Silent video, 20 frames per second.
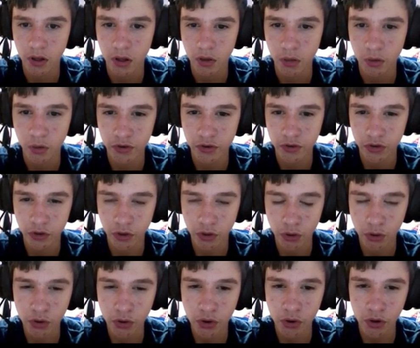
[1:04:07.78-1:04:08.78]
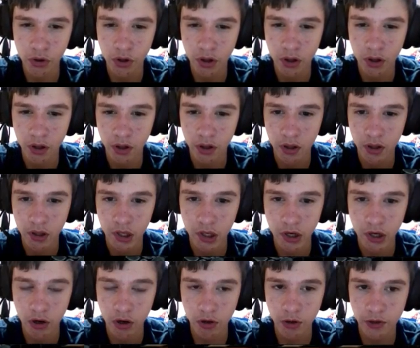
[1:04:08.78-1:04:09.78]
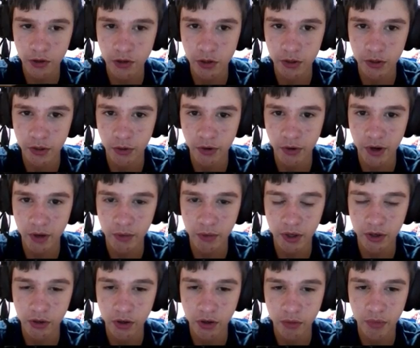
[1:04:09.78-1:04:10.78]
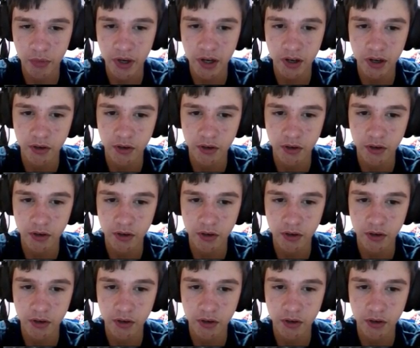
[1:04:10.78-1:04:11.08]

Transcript: Where's Google? Here, I'll... No, don't worry, Emma. I'll come back.